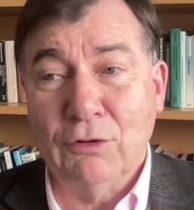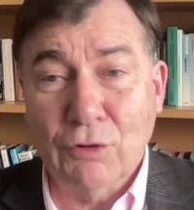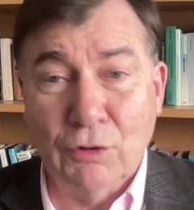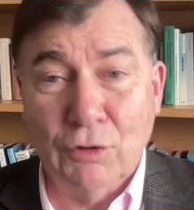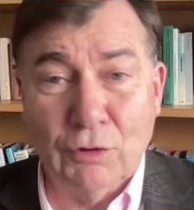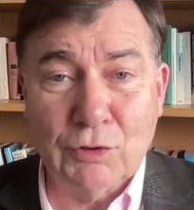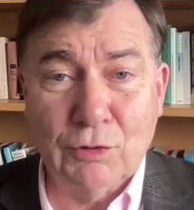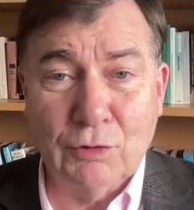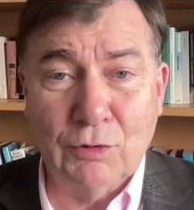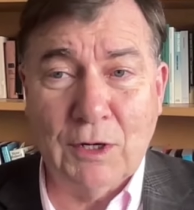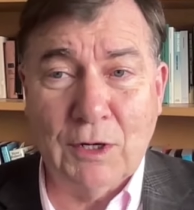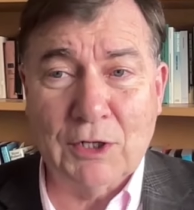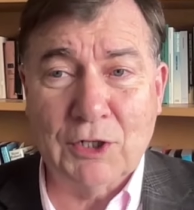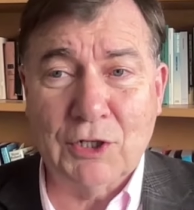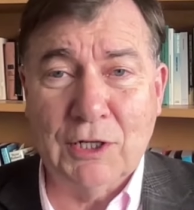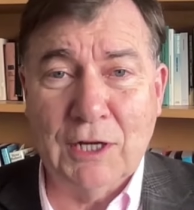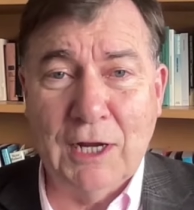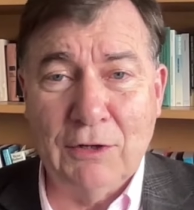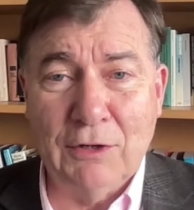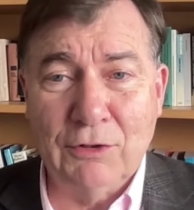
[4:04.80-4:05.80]
the crucial
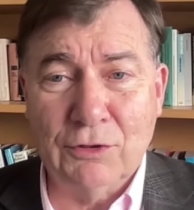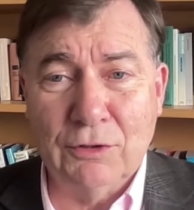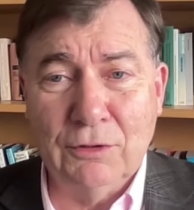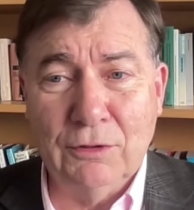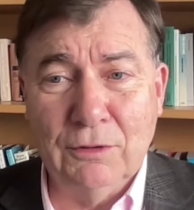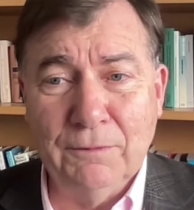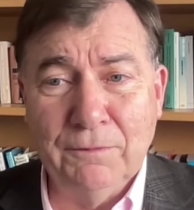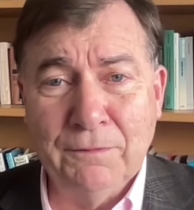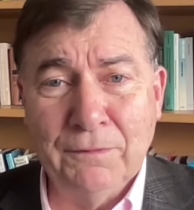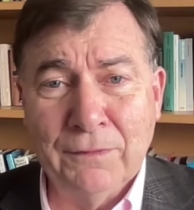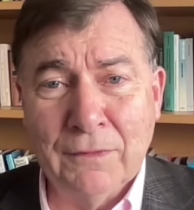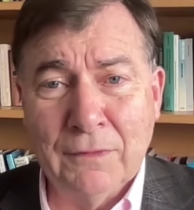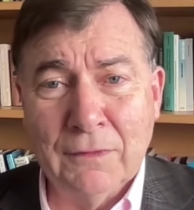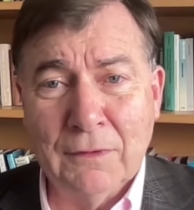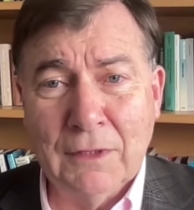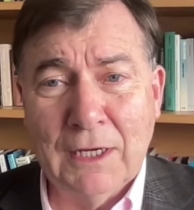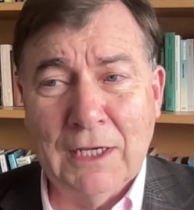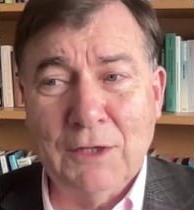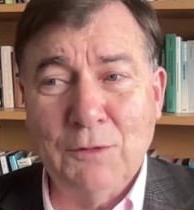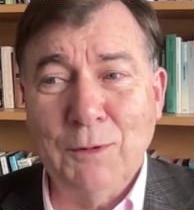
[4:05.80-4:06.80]
question, Andrew,
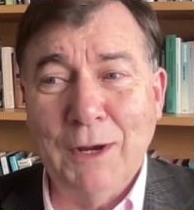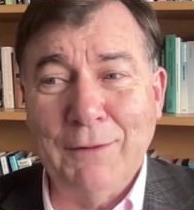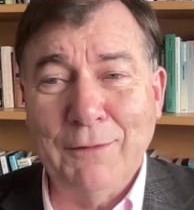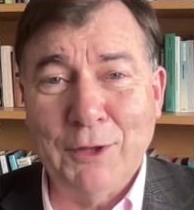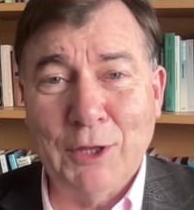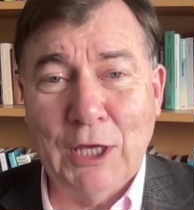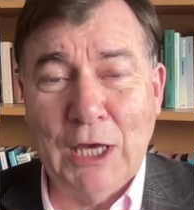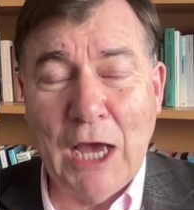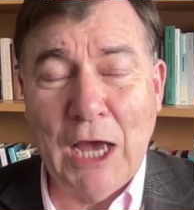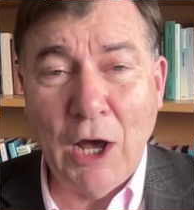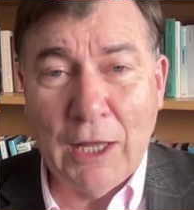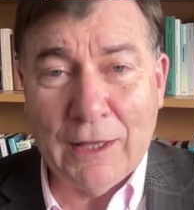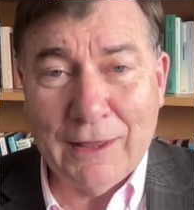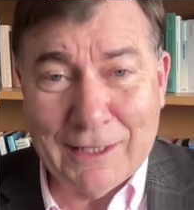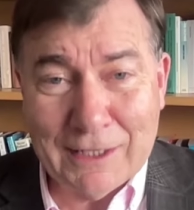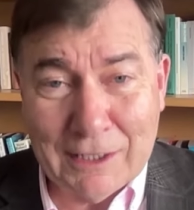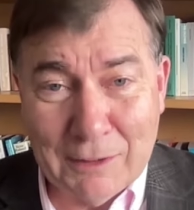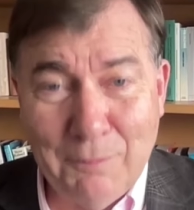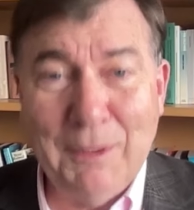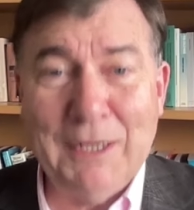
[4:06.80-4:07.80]
is whether the
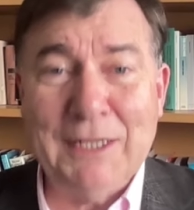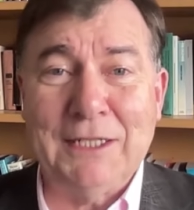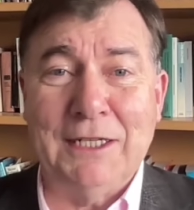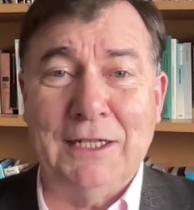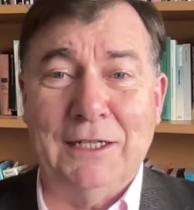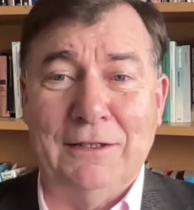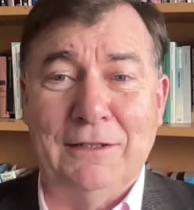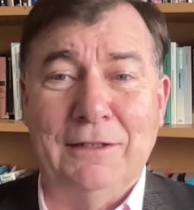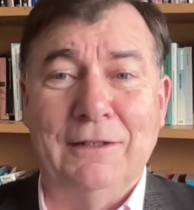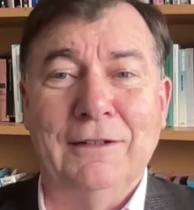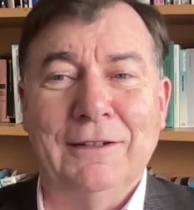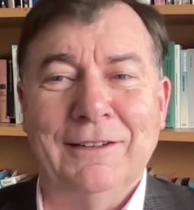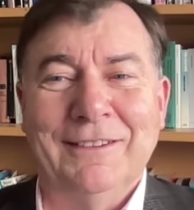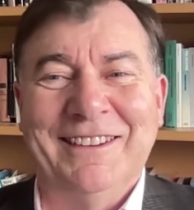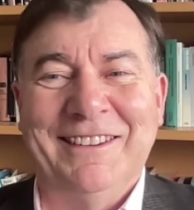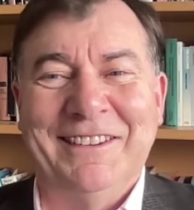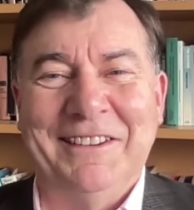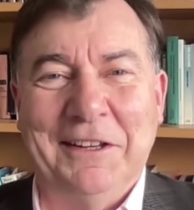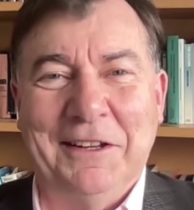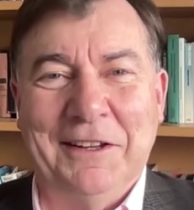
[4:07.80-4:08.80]
uncommitted
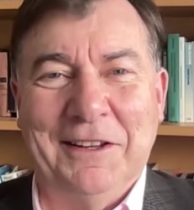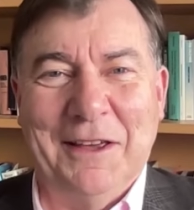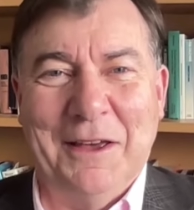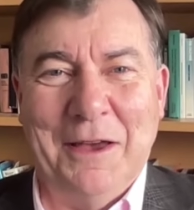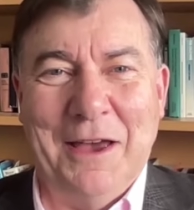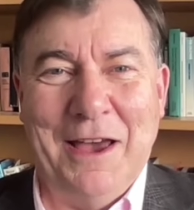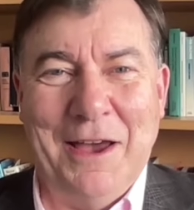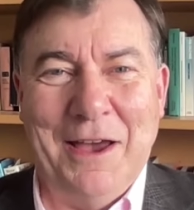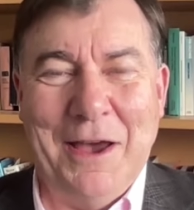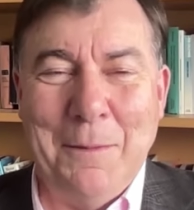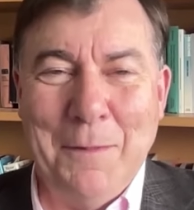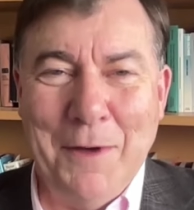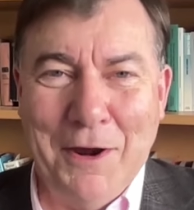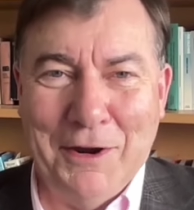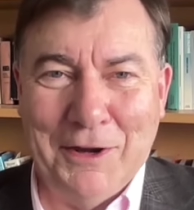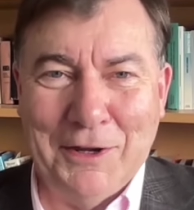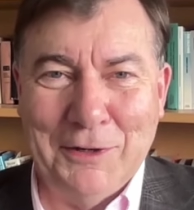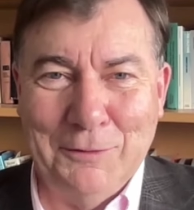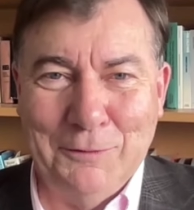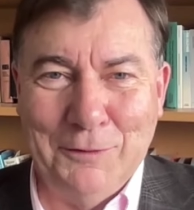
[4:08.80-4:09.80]

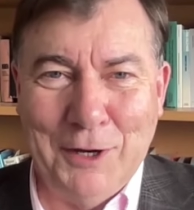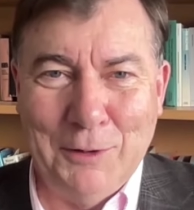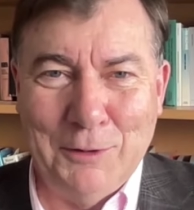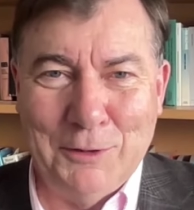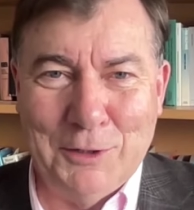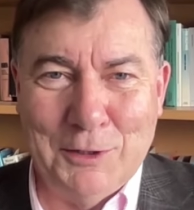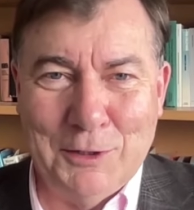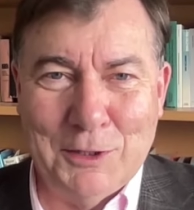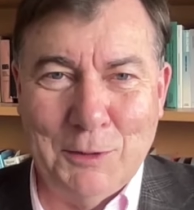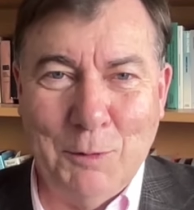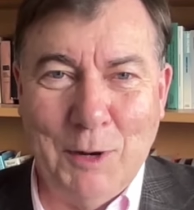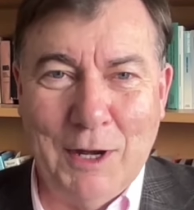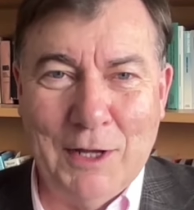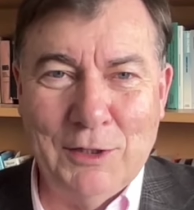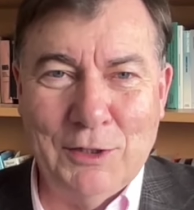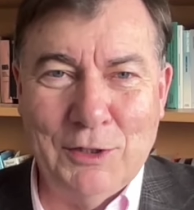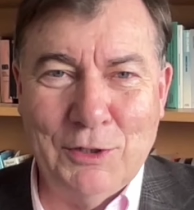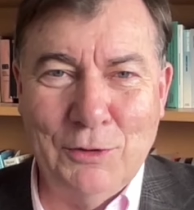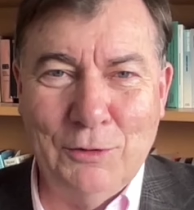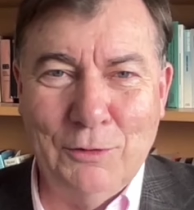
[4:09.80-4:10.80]
American voters, the
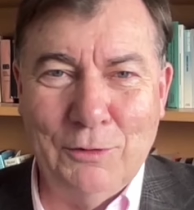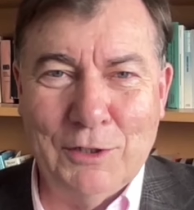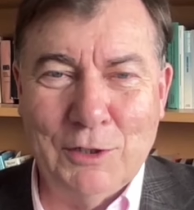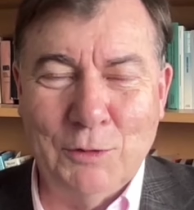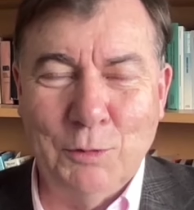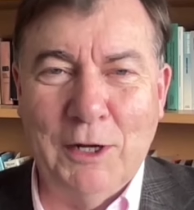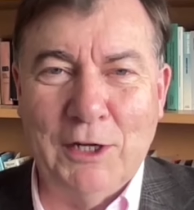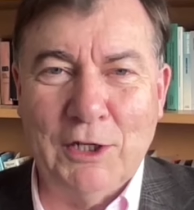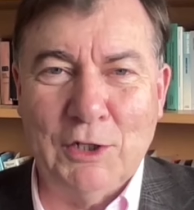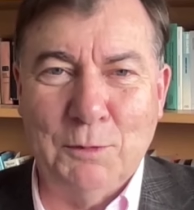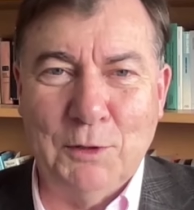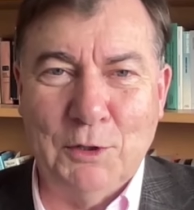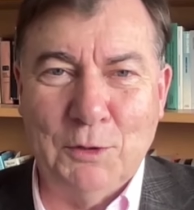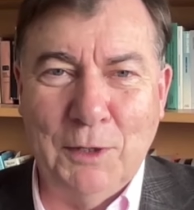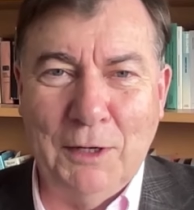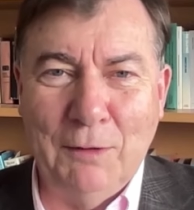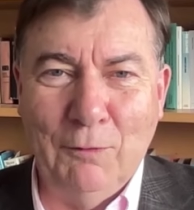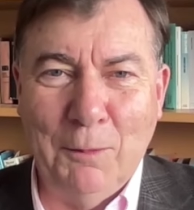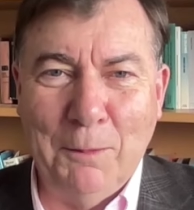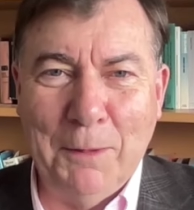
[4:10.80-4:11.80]
ones who switch
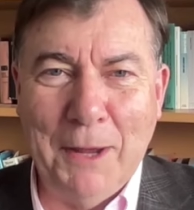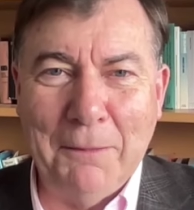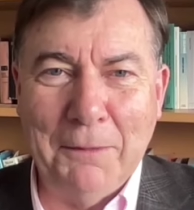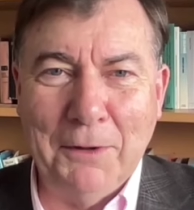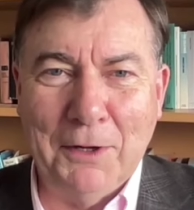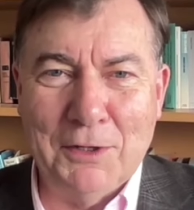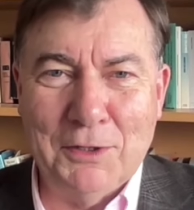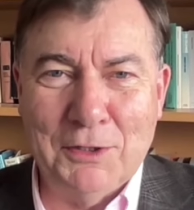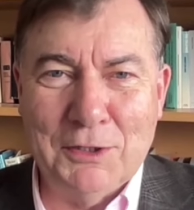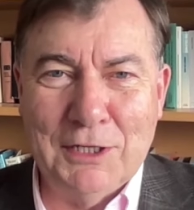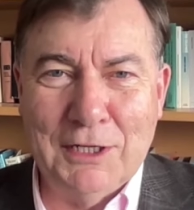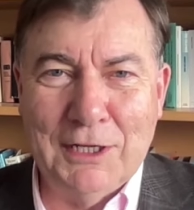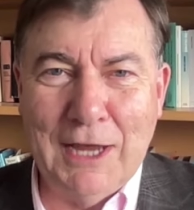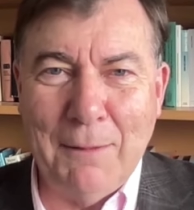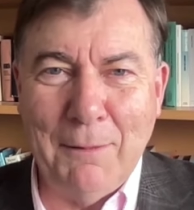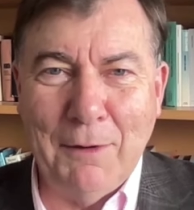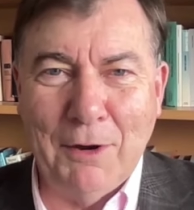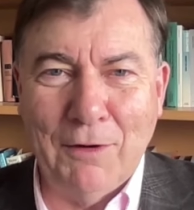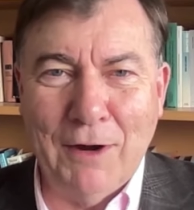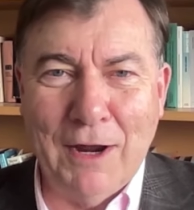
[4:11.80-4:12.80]
between Republicans and
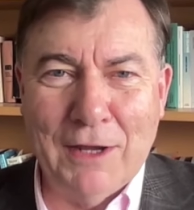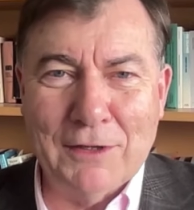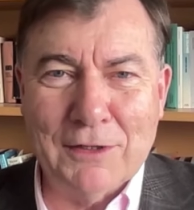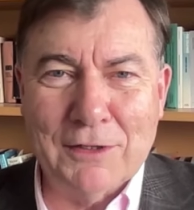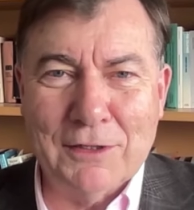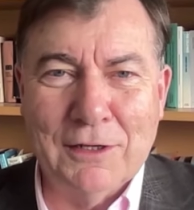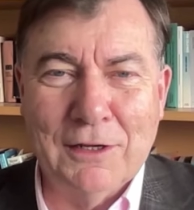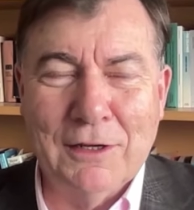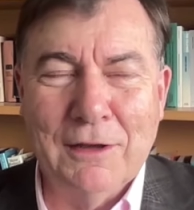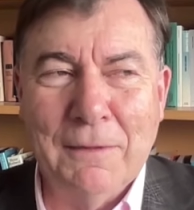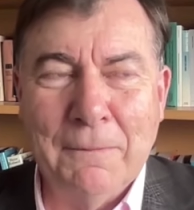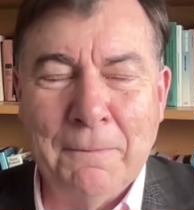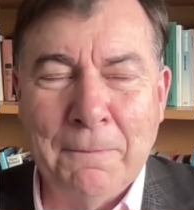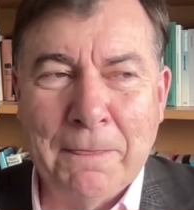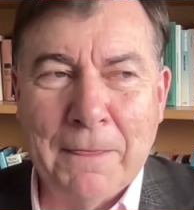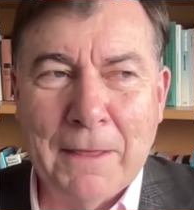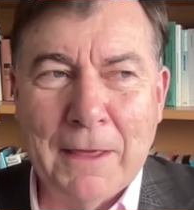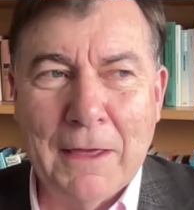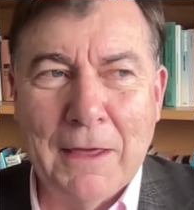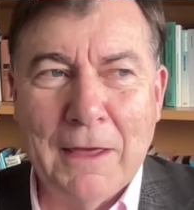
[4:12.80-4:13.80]
Democrats,
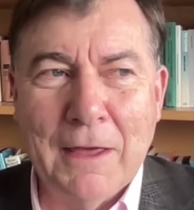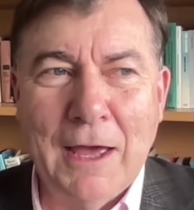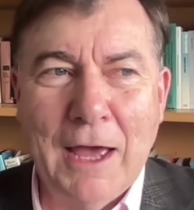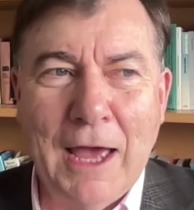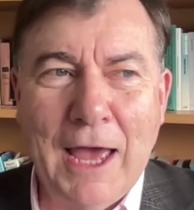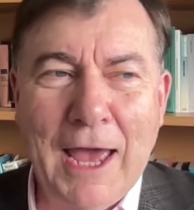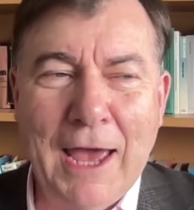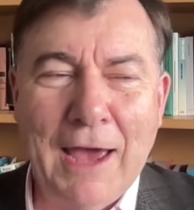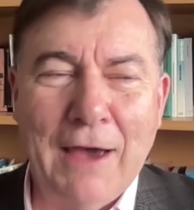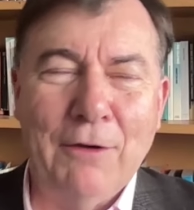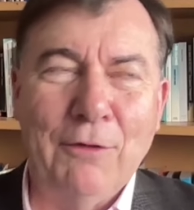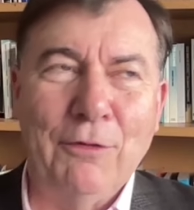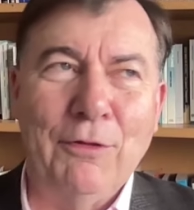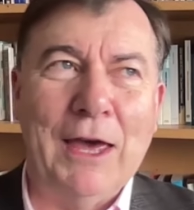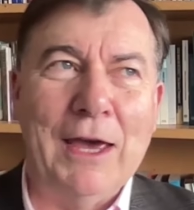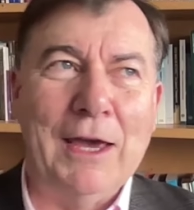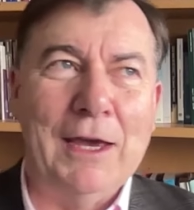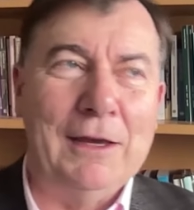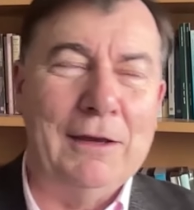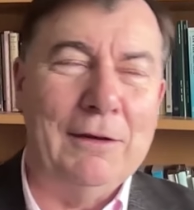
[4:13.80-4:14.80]
how
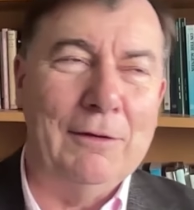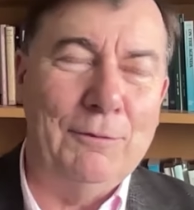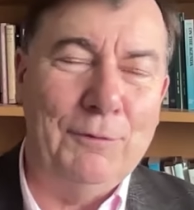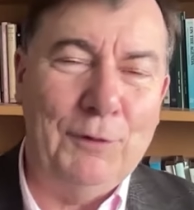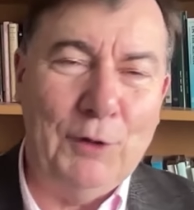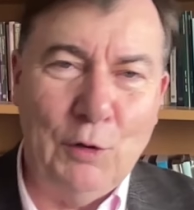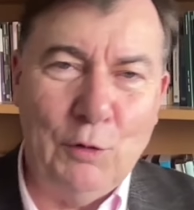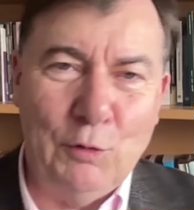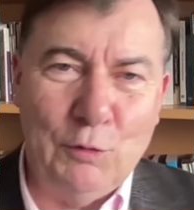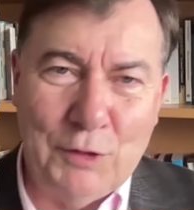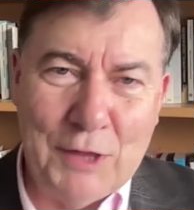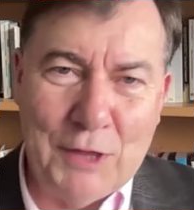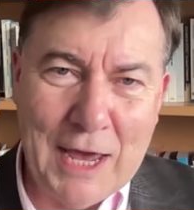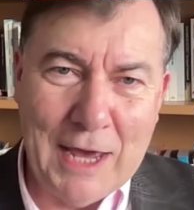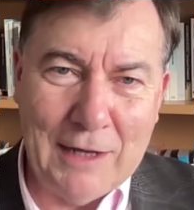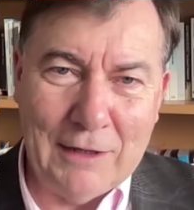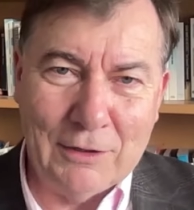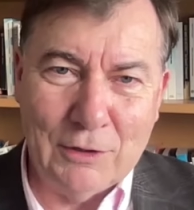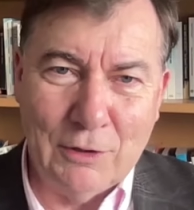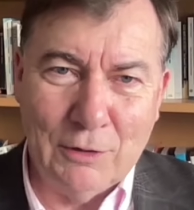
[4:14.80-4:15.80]
they viewed
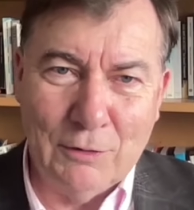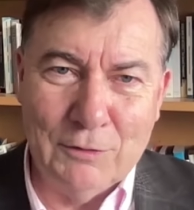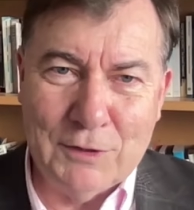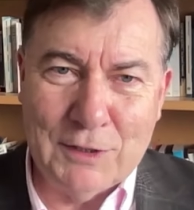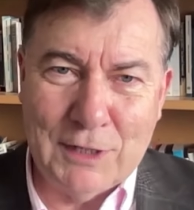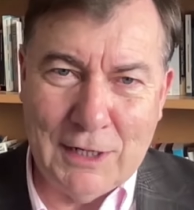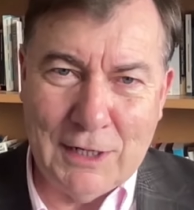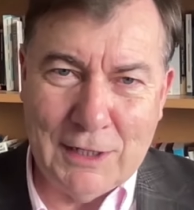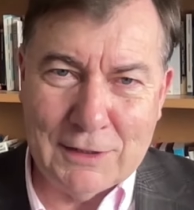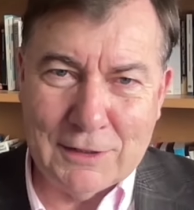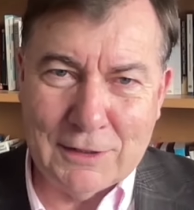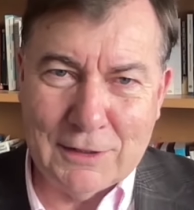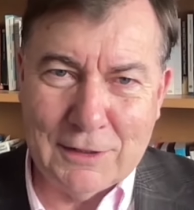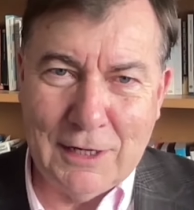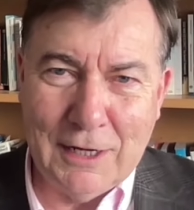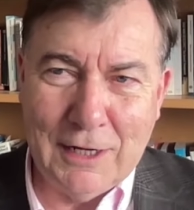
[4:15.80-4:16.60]
that contest.